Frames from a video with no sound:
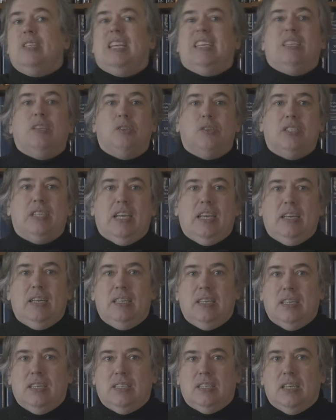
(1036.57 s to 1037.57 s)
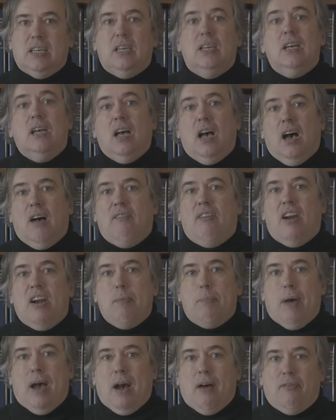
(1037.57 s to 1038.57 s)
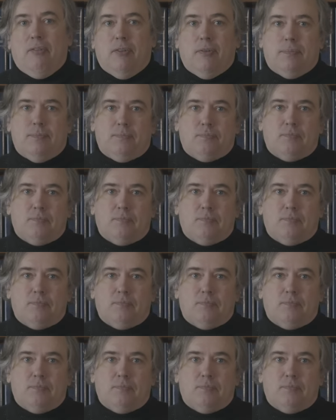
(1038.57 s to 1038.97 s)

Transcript: digital signature are very powerful.